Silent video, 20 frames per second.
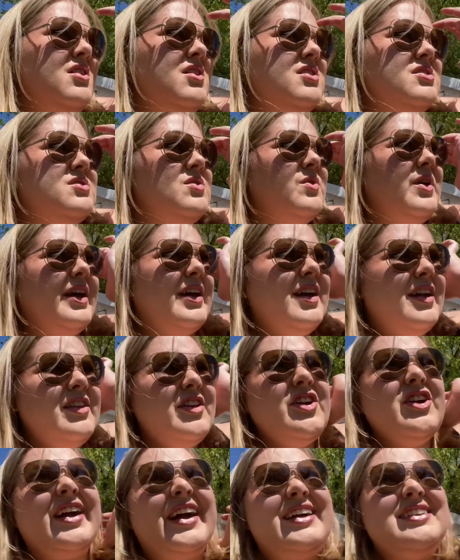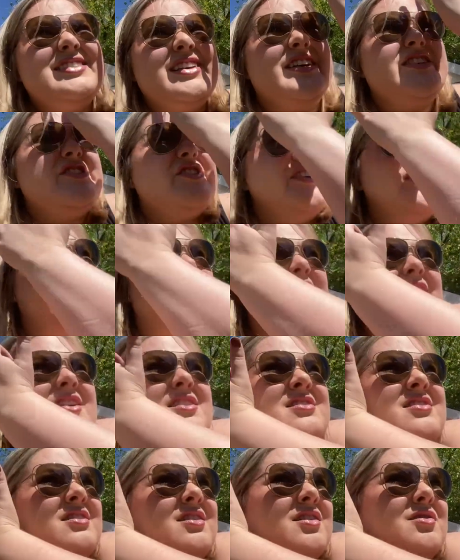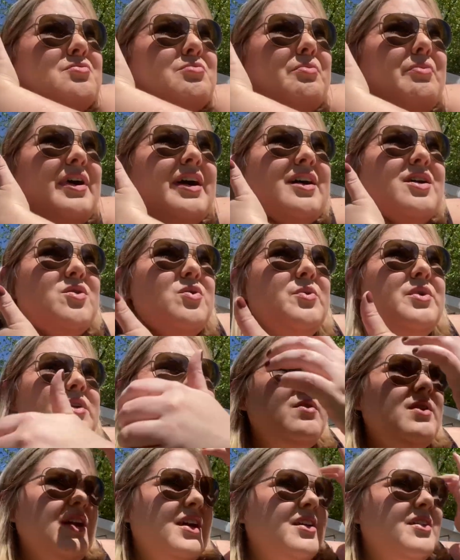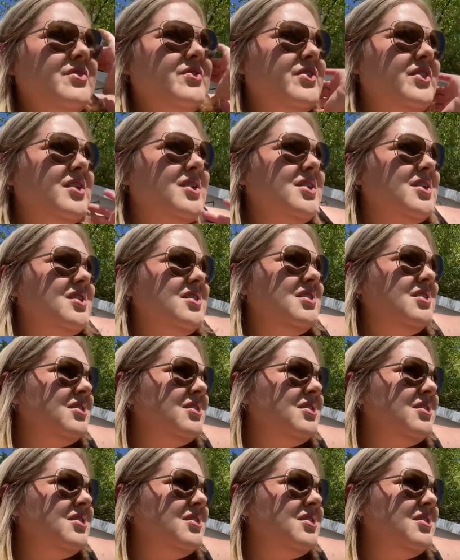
So I cut the grass yesterday, but we don't have a